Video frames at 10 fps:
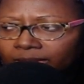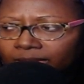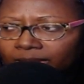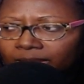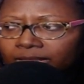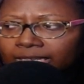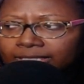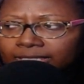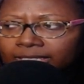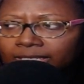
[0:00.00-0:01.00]

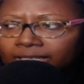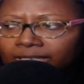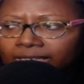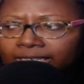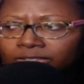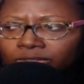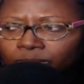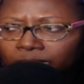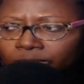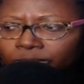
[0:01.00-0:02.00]
Unless he's the
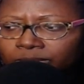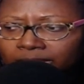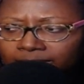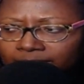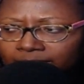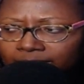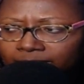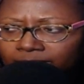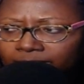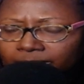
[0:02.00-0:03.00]
one who does it.
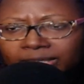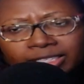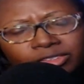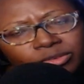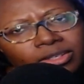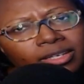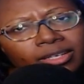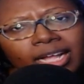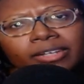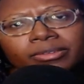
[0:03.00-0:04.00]
But it's,
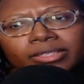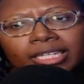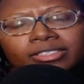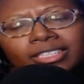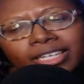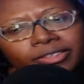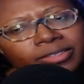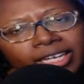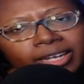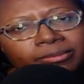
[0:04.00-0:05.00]
I don't, that's the other
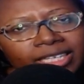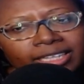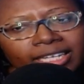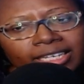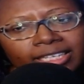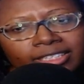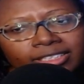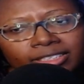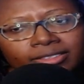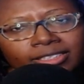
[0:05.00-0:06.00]
thing I'm saying, like,
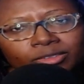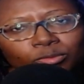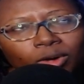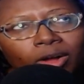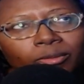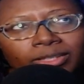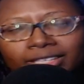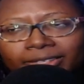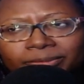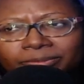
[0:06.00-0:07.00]
that's wrong with
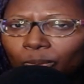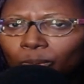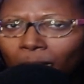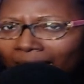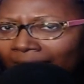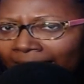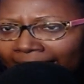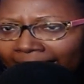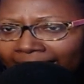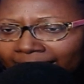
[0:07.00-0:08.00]
him. Why,